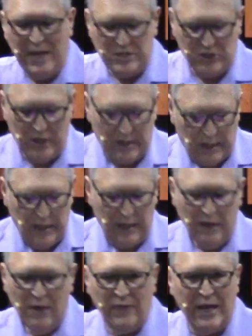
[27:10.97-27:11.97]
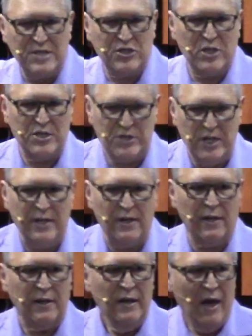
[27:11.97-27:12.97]
That's the key, that's the
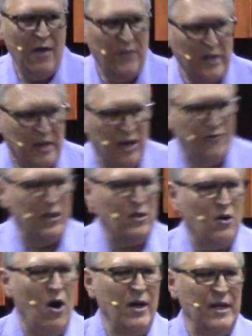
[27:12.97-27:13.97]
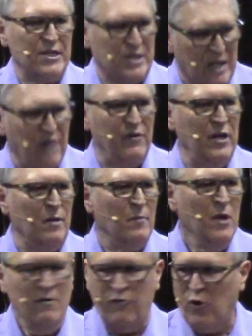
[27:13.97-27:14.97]
secret, and the gift that God has given
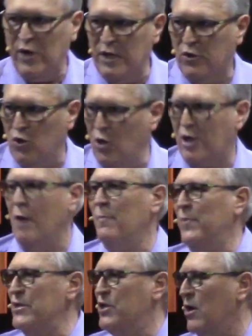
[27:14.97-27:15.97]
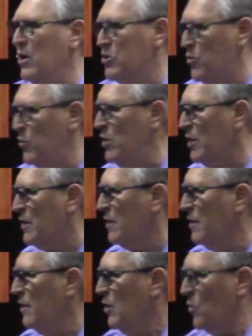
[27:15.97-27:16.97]
him for him to accomplish God's work.